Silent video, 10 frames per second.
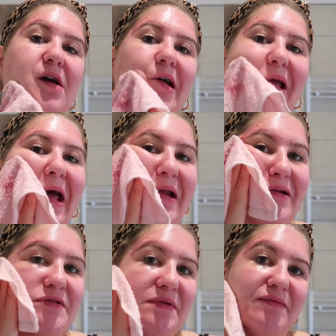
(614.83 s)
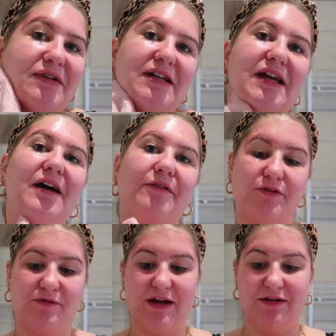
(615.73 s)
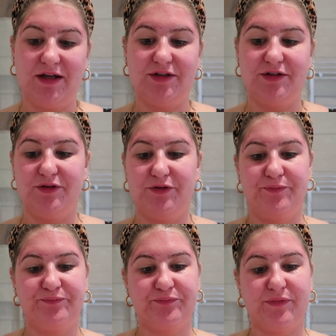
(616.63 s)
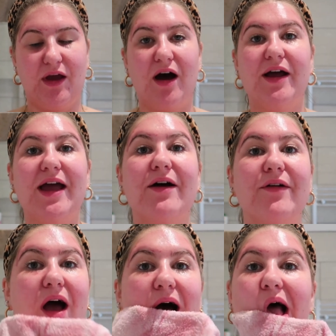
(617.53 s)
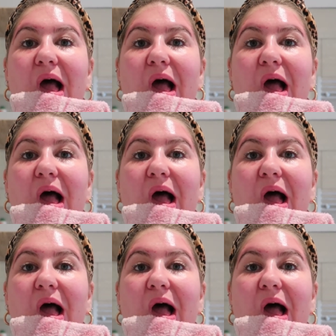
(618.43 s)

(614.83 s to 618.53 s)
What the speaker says: Again, just be really careful around like your eye area.